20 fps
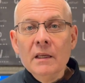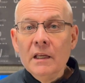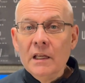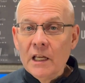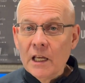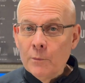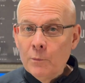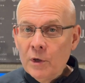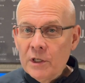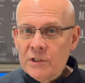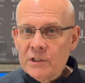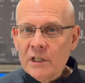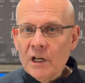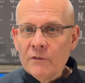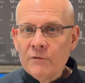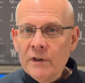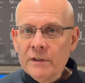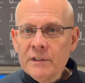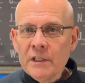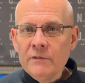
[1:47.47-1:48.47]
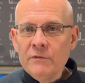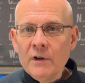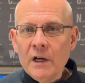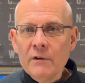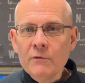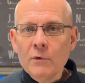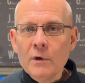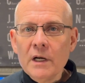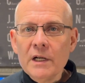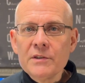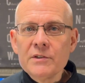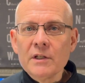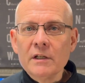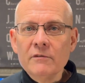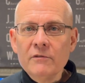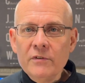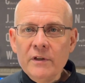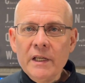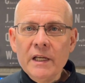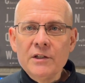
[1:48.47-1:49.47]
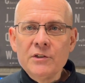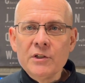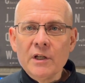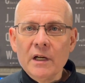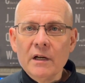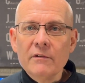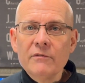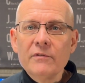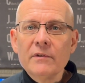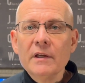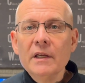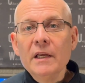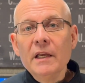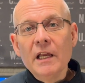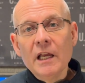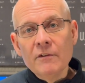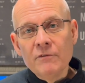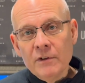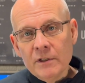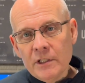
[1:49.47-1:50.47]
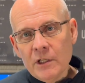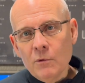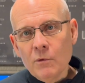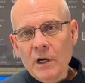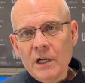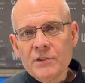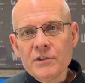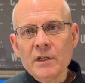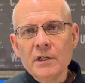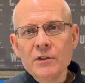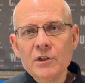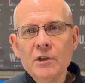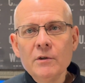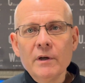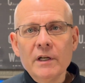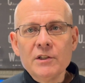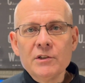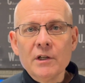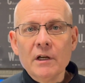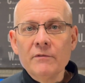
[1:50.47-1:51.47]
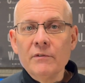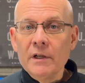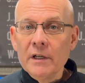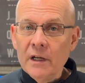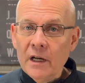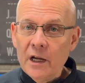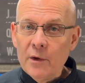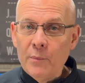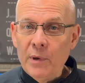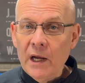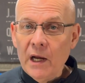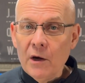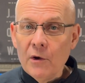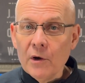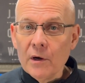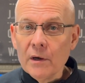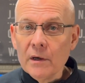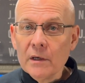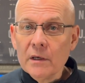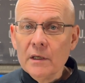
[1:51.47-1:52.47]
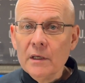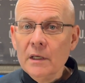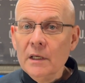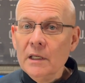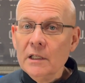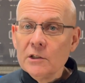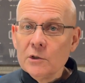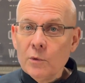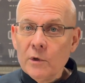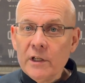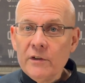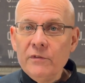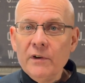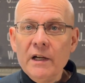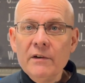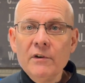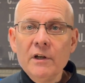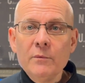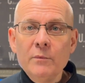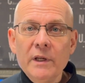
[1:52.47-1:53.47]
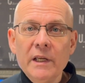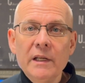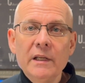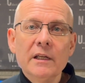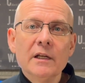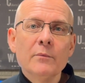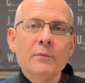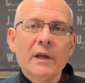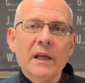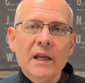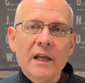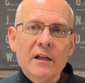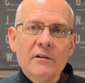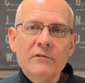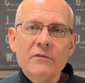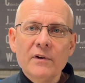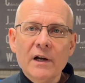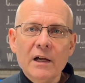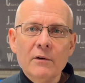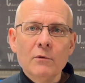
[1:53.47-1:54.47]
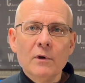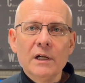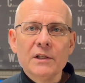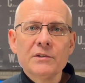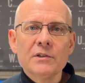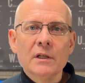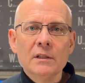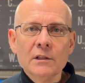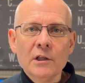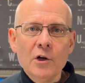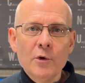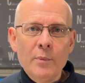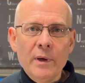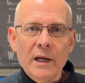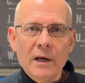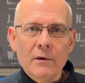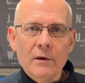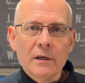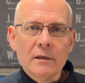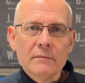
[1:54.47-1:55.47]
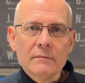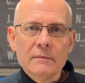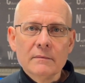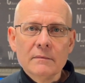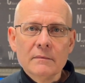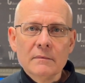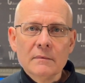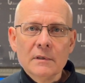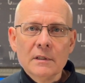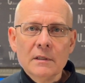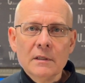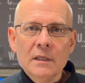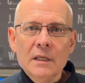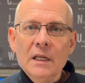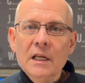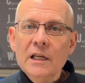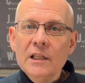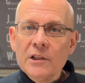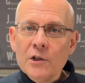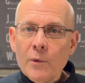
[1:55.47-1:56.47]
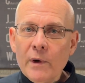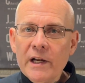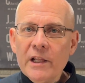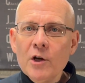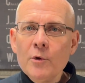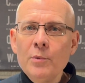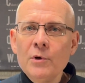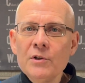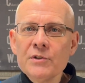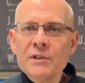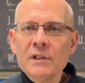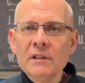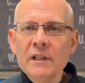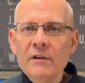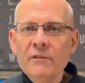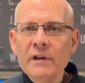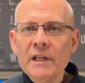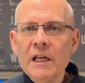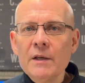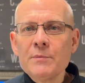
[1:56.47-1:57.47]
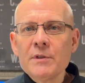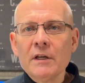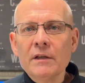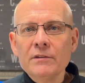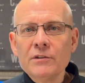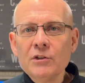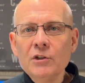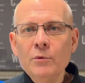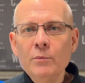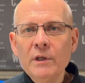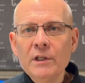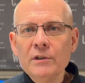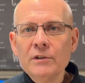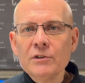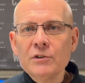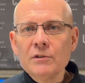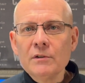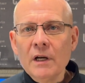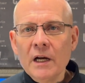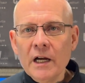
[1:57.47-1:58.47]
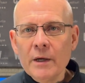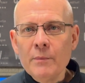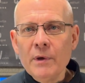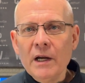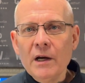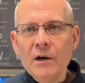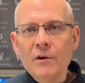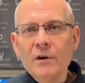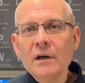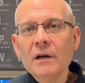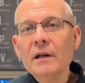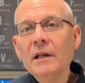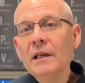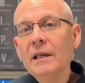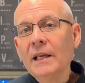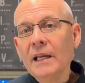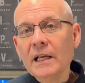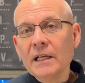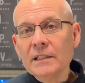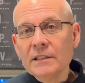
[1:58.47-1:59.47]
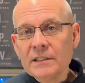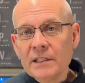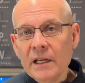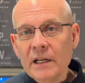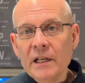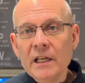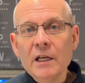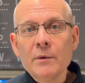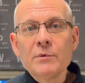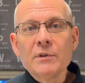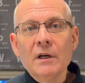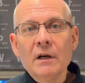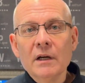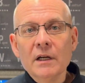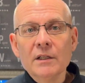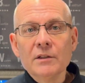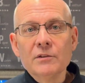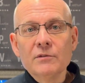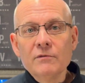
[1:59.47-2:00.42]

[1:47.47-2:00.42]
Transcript: It puts out 55 watts on VHF and 50 watts on UHF on high power, 25 on medium, and 5 watts on low power. The radio pulls 11 amps on 2 meters high power and 10 amps on